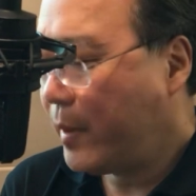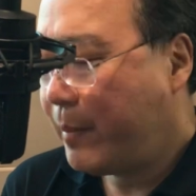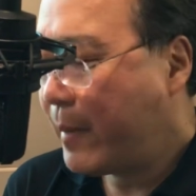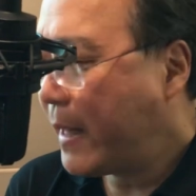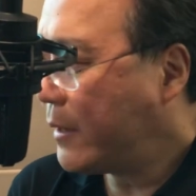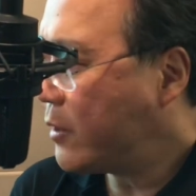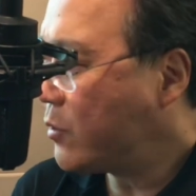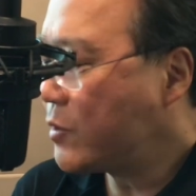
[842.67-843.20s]
we
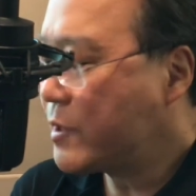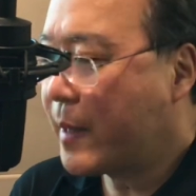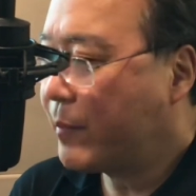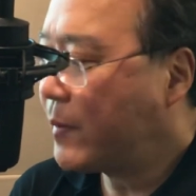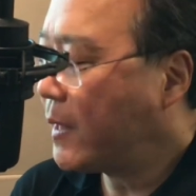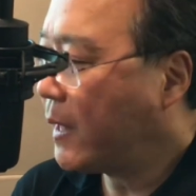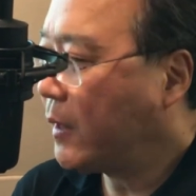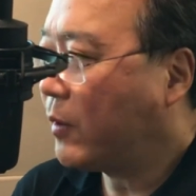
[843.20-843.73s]
may do
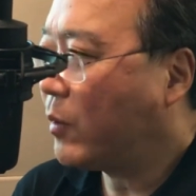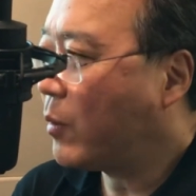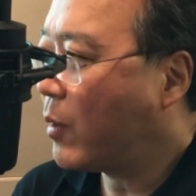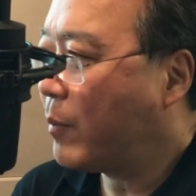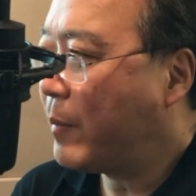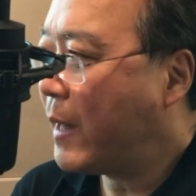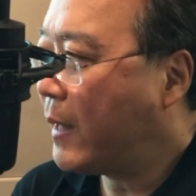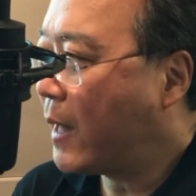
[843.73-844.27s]
something
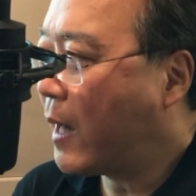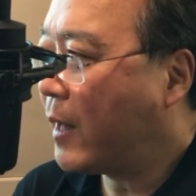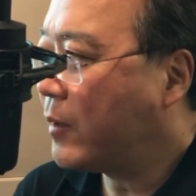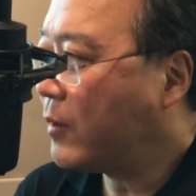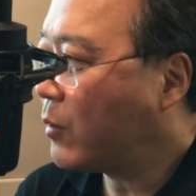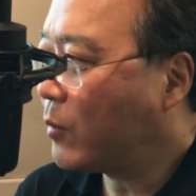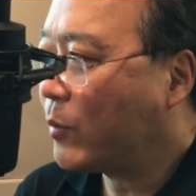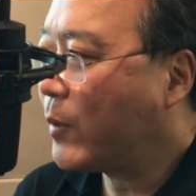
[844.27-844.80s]
or may not
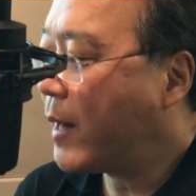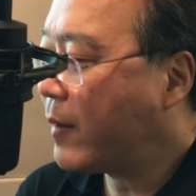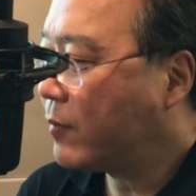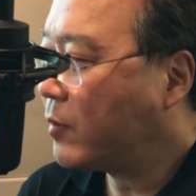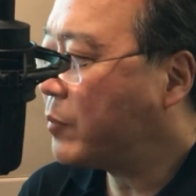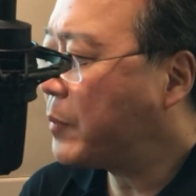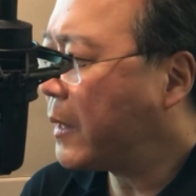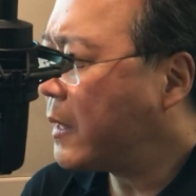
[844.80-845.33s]
or
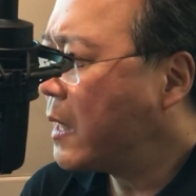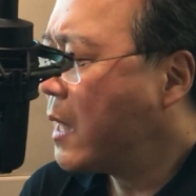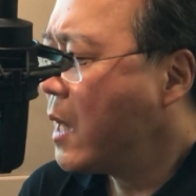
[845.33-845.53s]
whatever, but